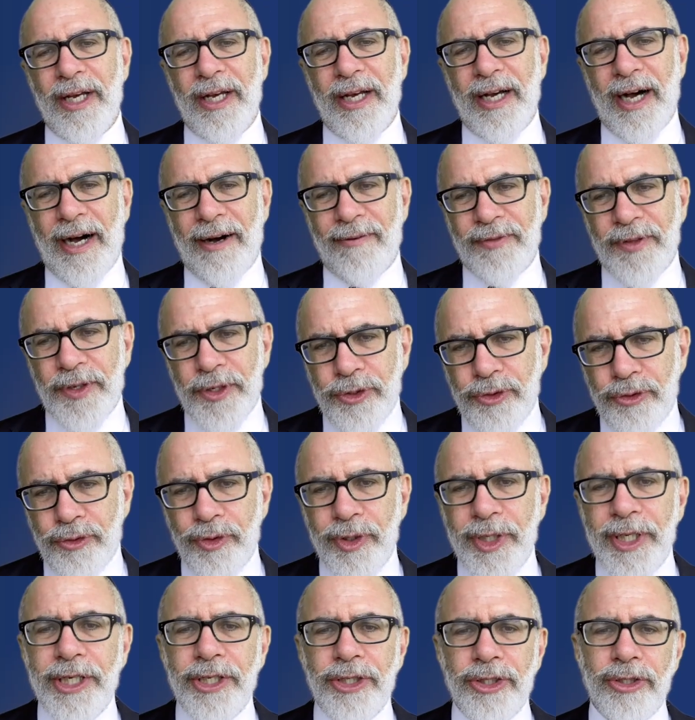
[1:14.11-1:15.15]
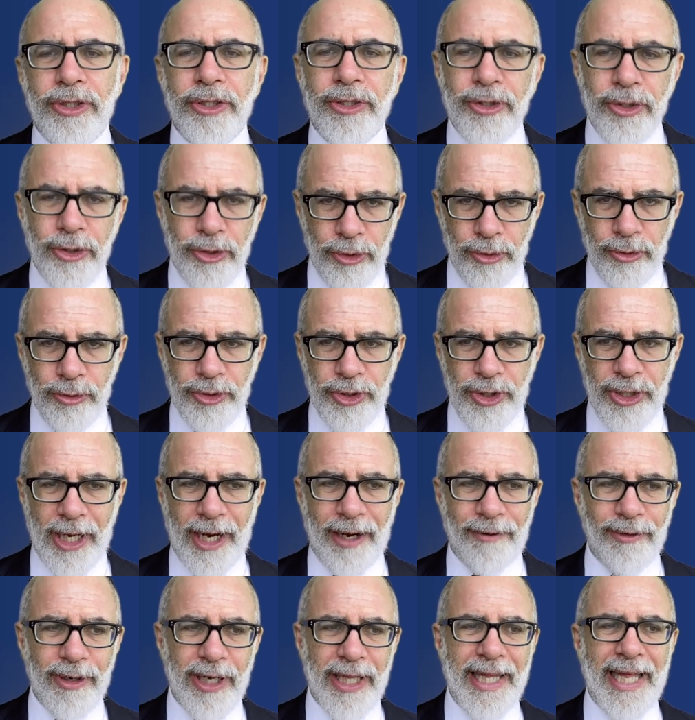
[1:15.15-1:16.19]
of the traditional use
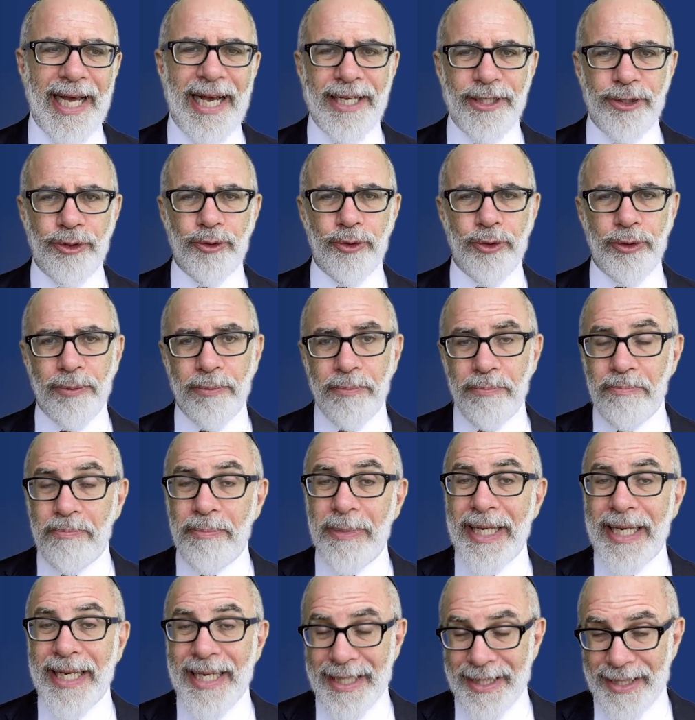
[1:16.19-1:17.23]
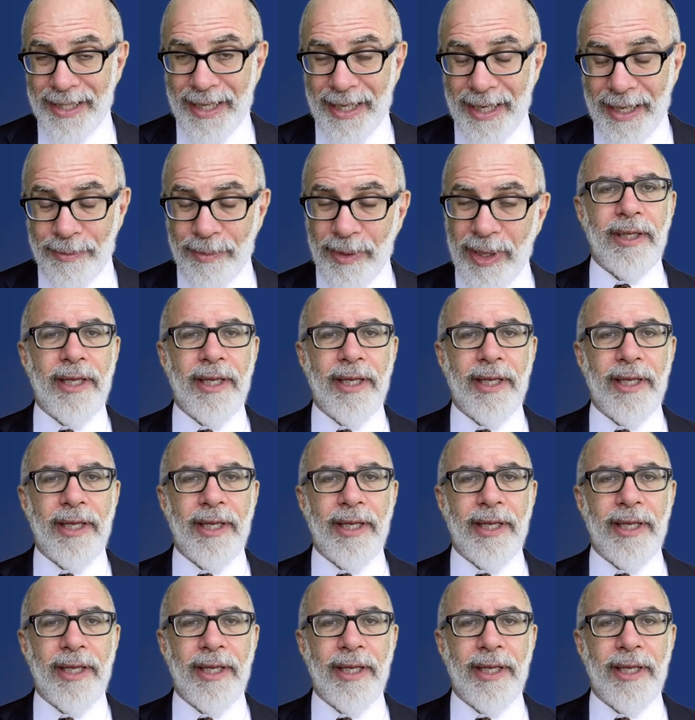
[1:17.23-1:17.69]
of classroom meeting time.